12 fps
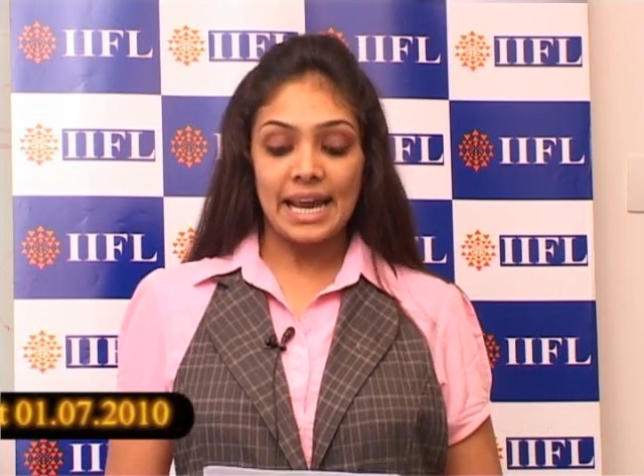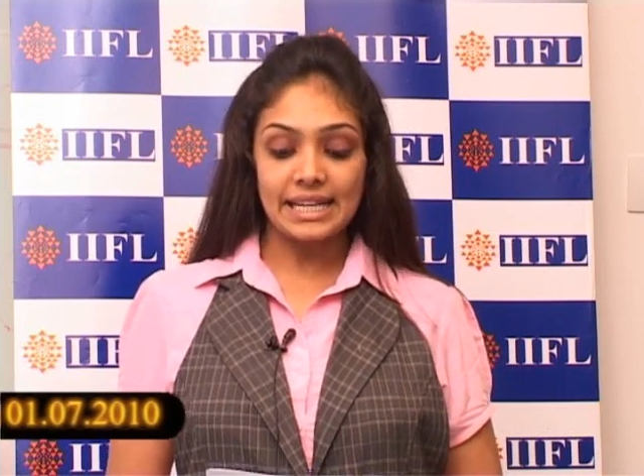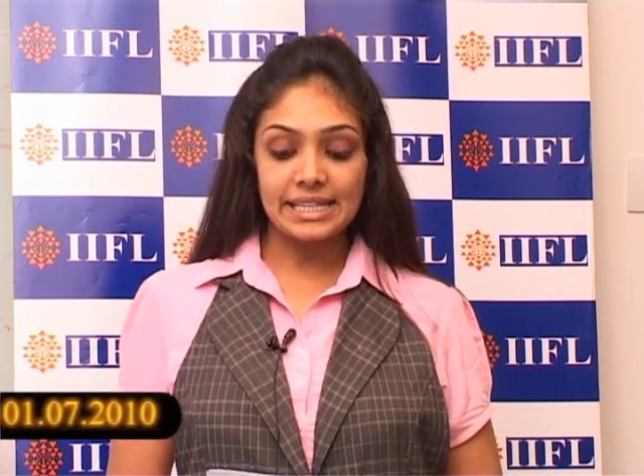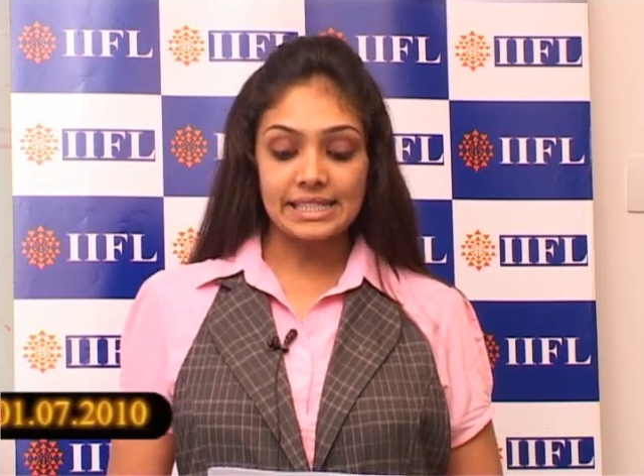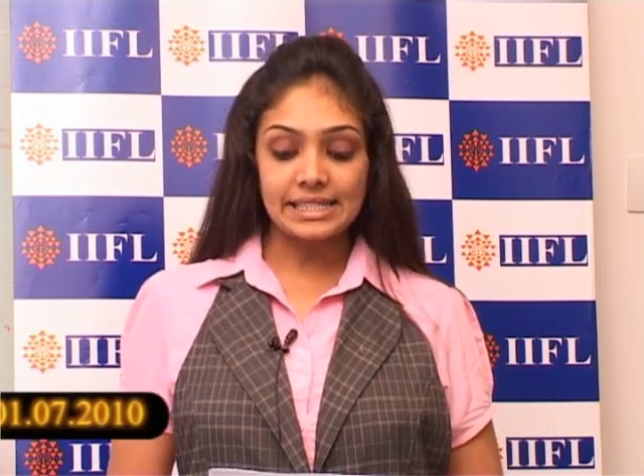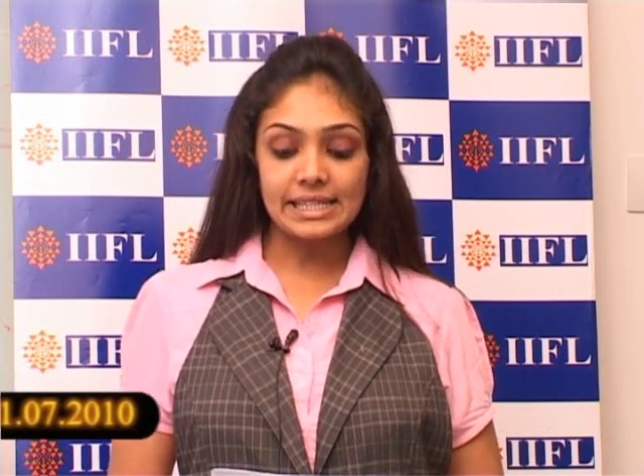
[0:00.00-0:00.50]

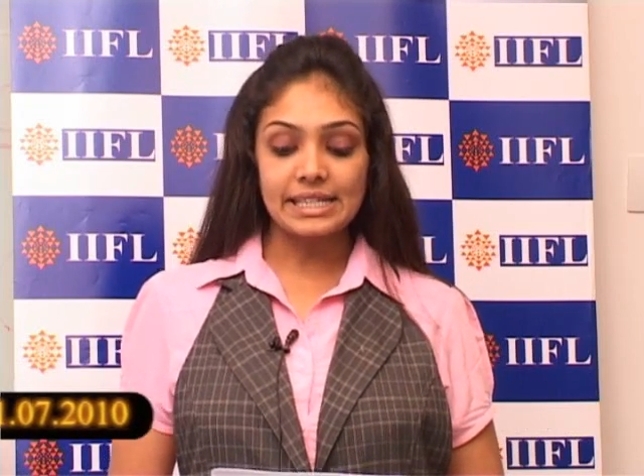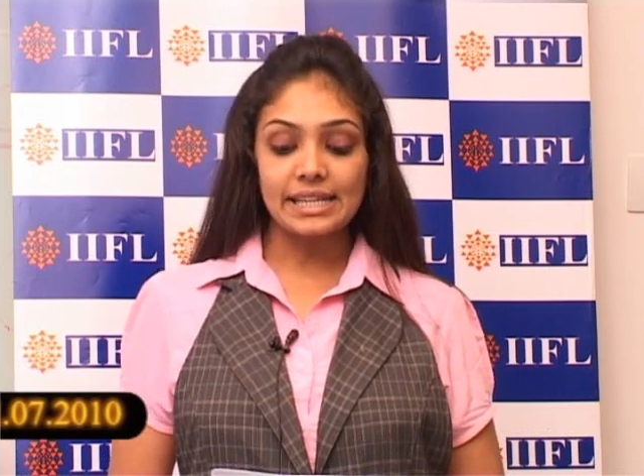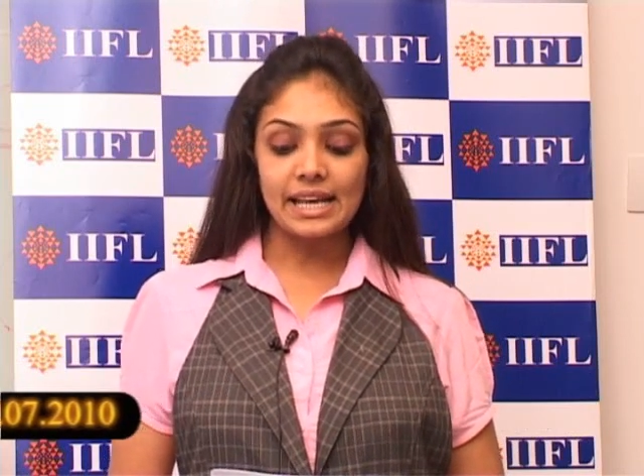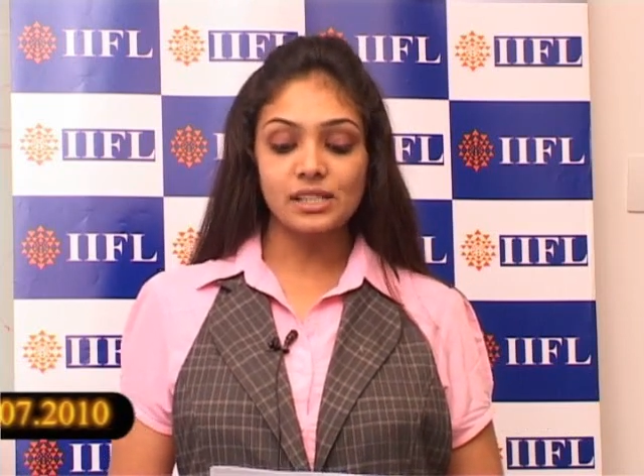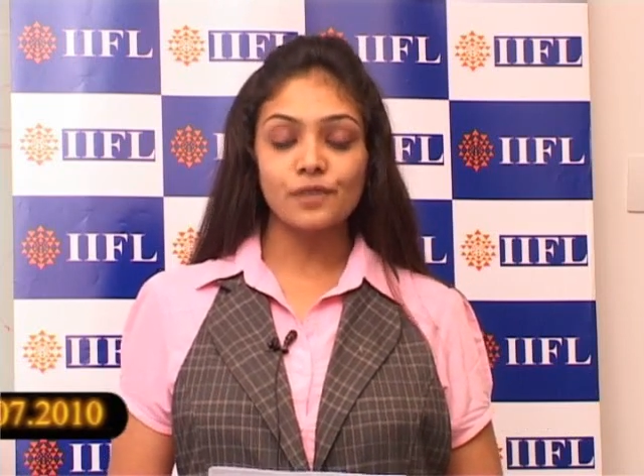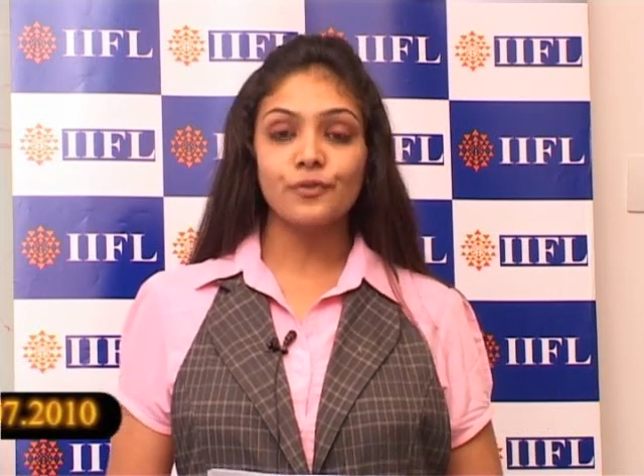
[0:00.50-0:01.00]
elicited
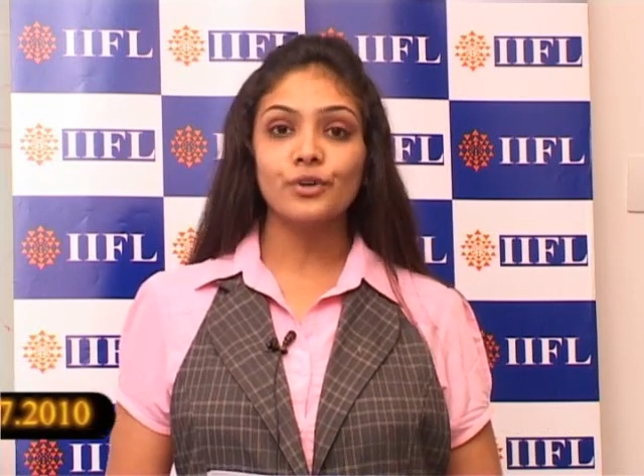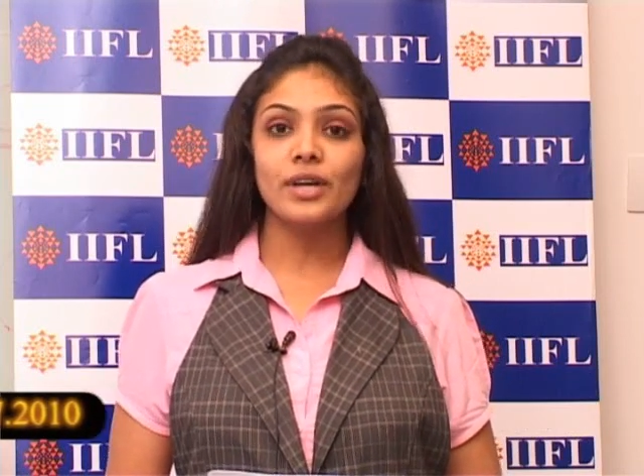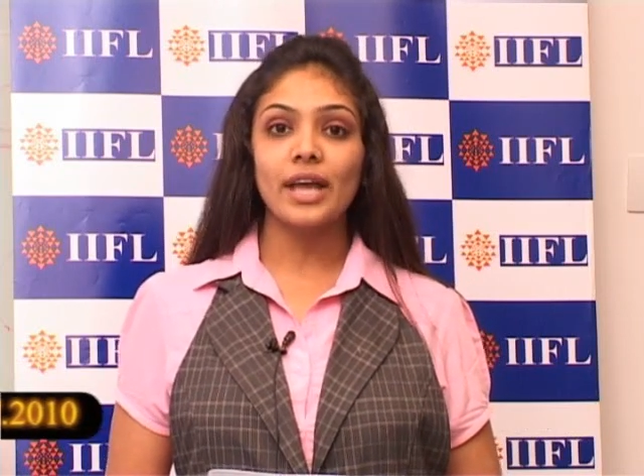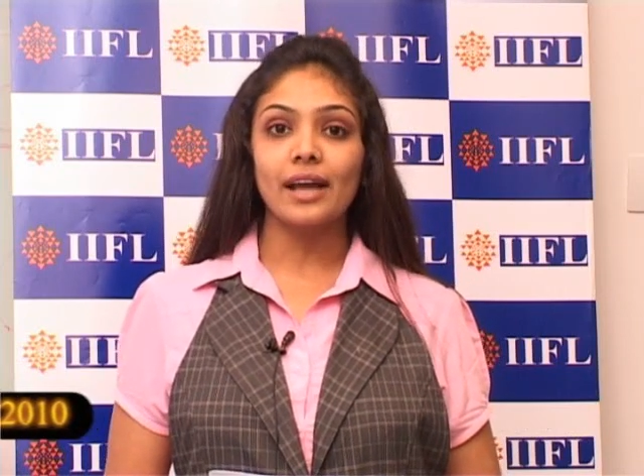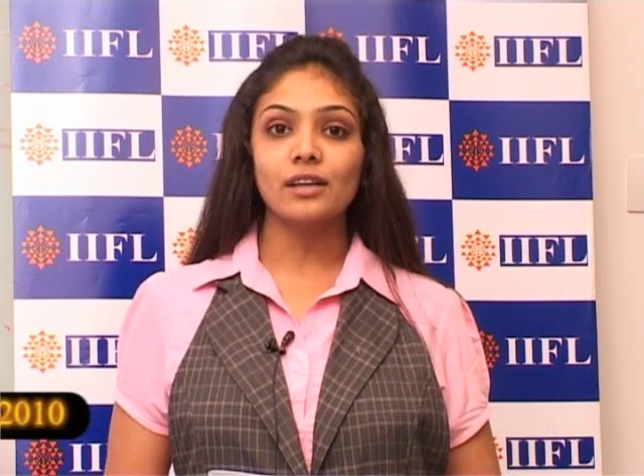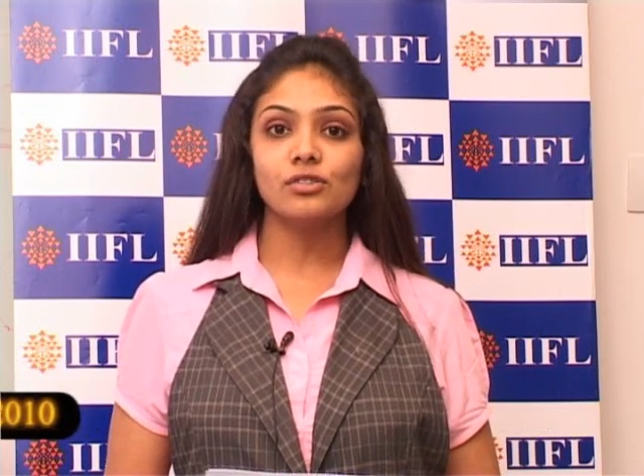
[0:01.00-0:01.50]
less of a
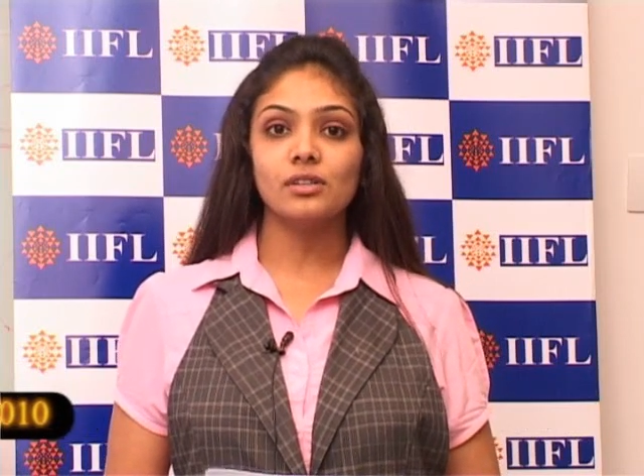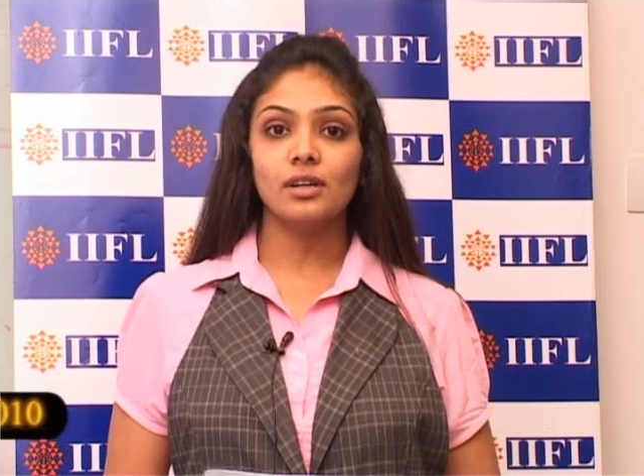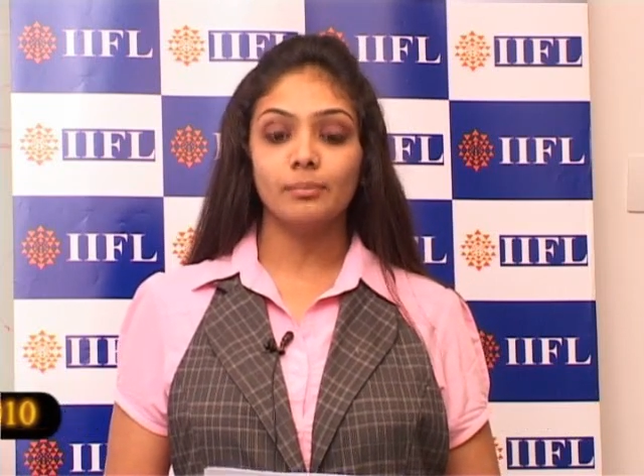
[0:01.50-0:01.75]
reaction